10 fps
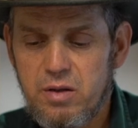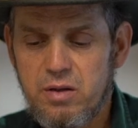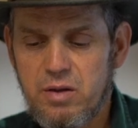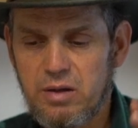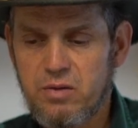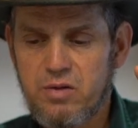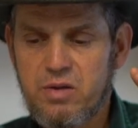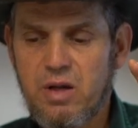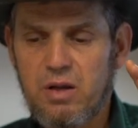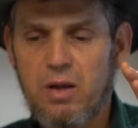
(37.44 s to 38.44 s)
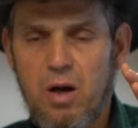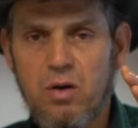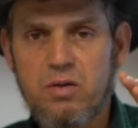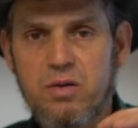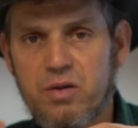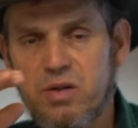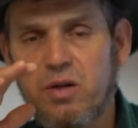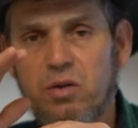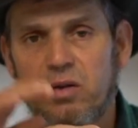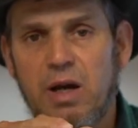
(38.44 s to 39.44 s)
You got those thick logs, they're
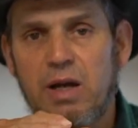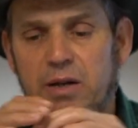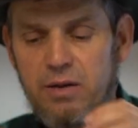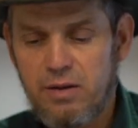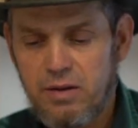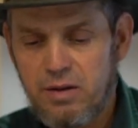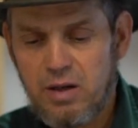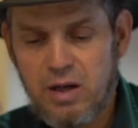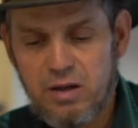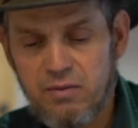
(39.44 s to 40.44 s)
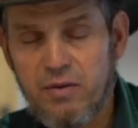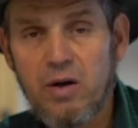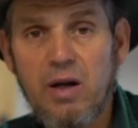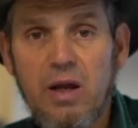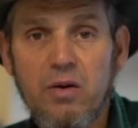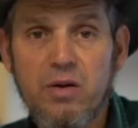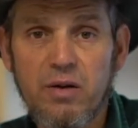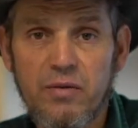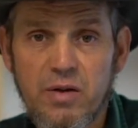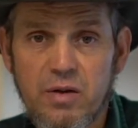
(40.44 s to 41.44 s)
sealed tight, and they're very energy
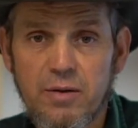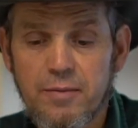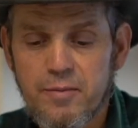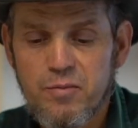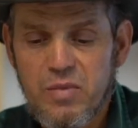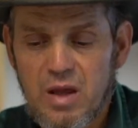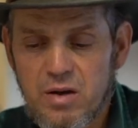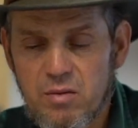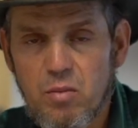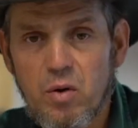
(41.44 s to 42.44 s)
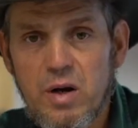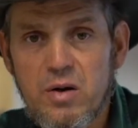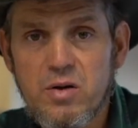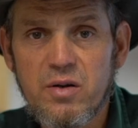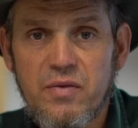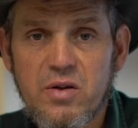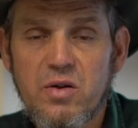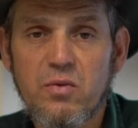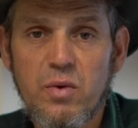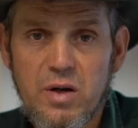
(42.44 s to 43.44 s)
efficient. They're more energy
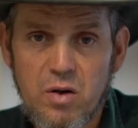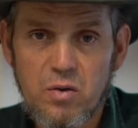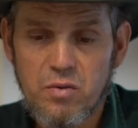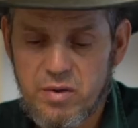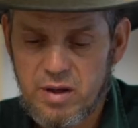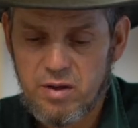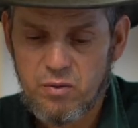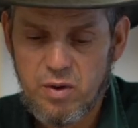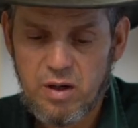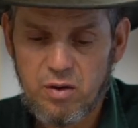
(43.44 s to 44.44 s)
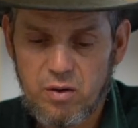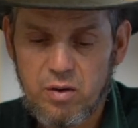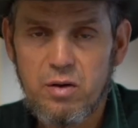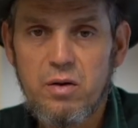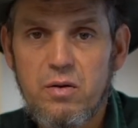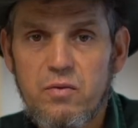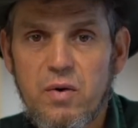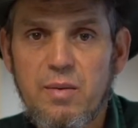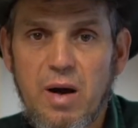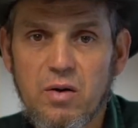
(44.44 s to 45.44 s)
efficient, Rico, than a regular
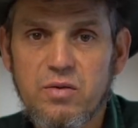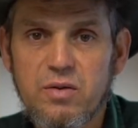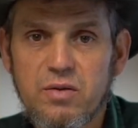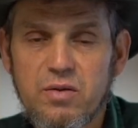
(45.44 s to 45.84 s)
frame house.